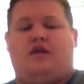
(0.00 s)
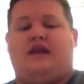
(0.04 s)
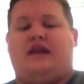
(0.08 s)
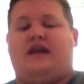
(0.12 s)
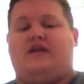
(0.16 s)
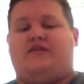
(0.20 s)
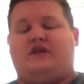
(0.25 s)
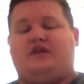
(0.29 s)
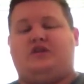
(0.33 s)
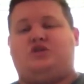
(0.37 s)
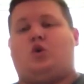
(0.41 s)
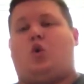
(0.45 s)
and
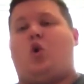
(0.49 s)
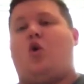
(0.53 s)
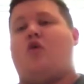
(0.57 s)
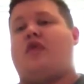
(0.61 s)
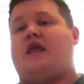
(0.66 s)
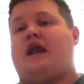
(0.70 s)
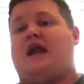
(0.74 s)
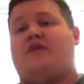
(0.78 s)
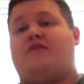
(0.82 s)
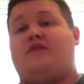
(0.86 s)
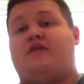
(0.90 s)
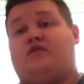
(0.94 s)
every tour
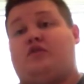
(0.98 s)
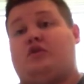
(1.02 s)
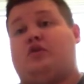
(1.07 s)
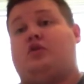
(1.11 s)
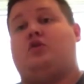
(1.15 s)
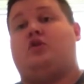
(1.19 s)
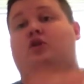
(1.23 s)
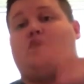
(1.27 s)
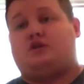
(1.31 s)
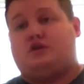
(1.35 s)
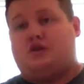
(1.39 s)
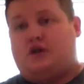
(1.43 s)
that I've ever
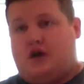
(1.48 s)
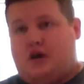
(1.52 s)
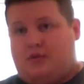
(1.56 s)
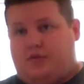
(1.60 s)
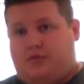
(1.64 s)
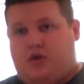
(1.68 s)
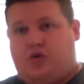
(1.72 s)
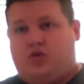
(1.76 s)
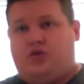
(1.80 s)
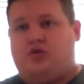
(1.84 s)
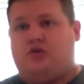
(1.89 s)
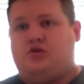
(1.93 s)
looked up on